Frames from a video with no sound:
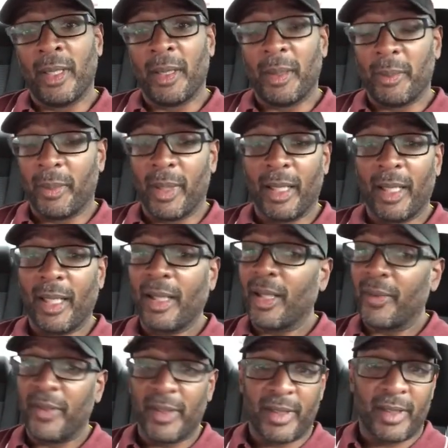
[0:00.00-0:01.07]
But I
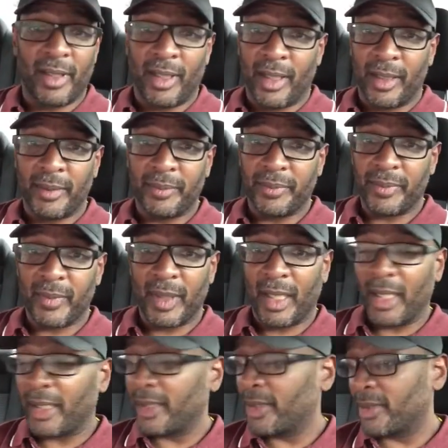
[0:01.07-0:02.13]
love this car.
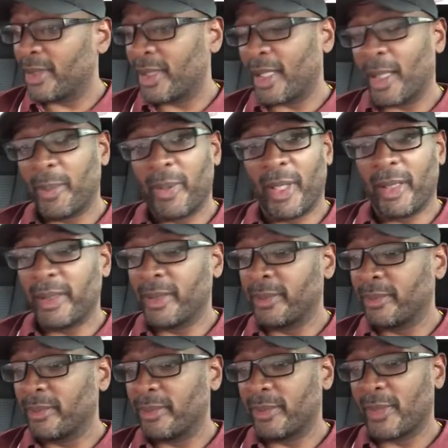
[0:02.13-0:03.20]
The only thing I'd probably
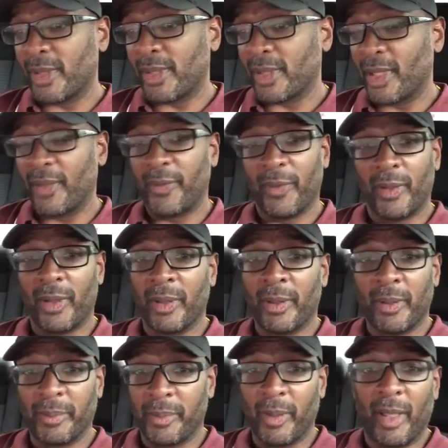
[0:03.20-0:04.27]
sell it for
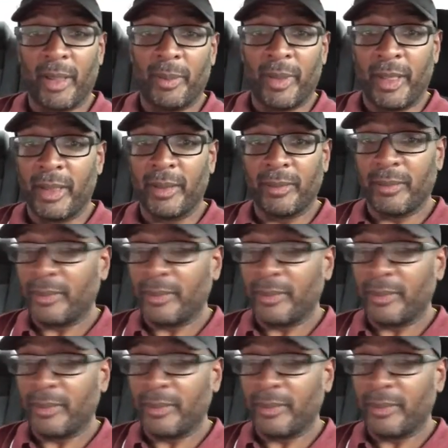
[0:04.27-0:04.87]
would probably be